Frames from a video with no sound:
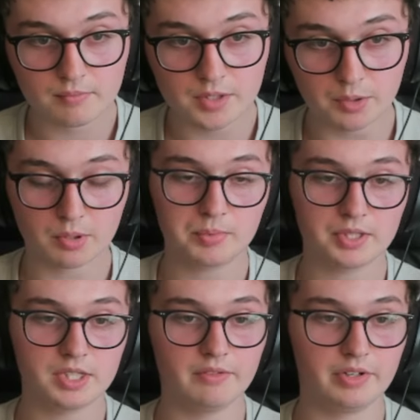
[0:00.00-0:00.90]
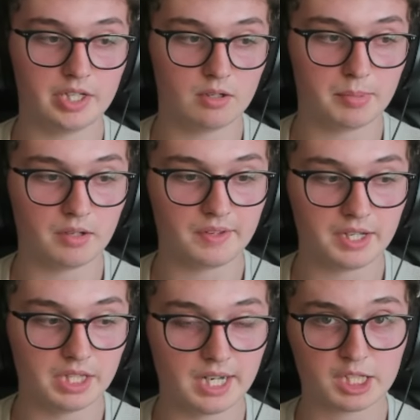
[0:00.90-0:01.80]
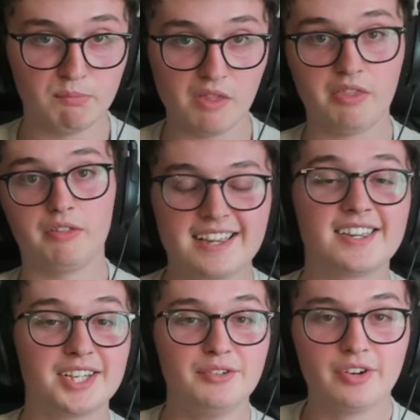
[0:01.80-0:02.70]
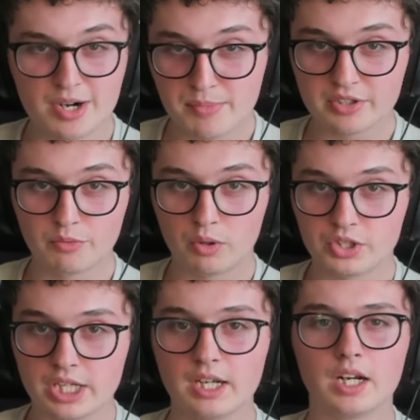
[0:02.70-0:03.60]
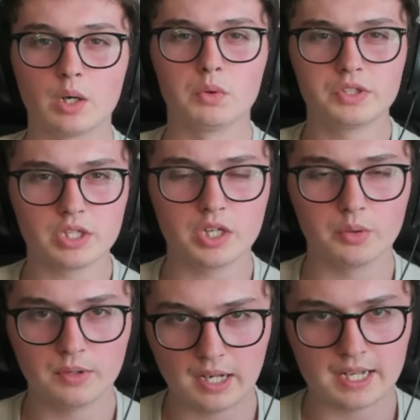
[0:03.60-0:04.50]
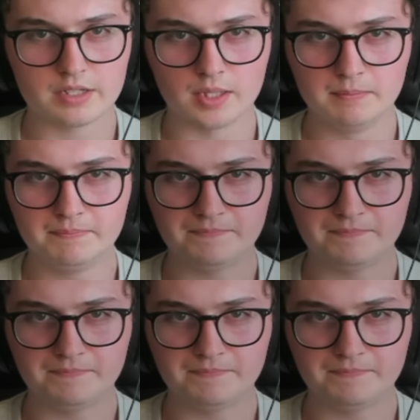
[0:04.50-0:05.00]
you'll probably see a video about that in the next month. Thank you very much for watching, and I will see you later.